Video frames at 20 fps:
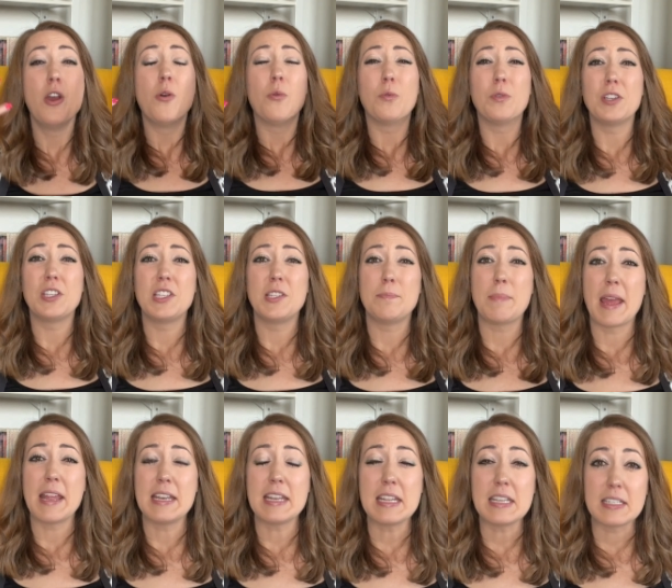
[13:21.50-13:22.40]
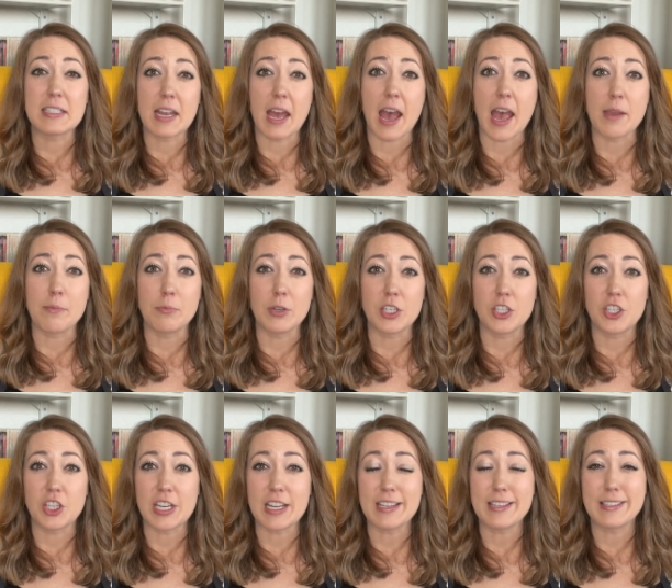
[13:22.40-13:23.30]
we're spending time with
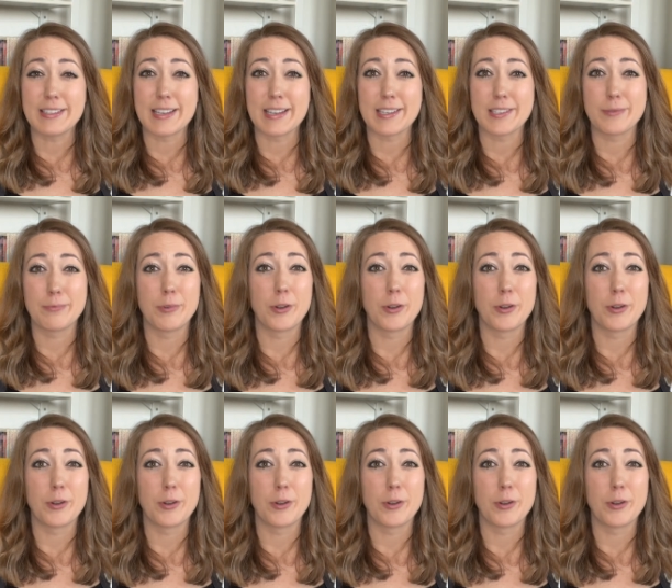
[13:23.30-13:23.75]
Jesus,